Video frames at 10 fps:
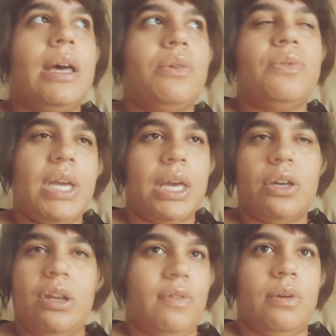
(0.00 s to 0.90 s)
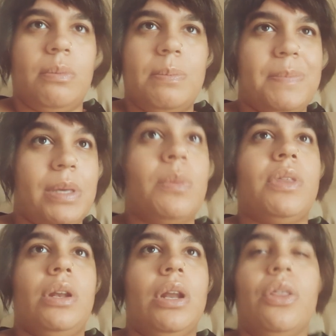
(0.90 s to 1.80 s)
I don't think I could ever be with
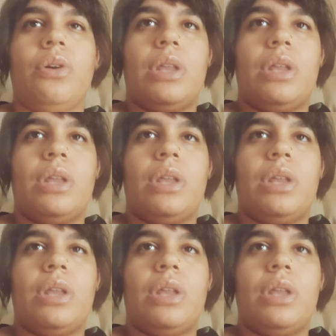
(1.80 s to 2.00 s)
another.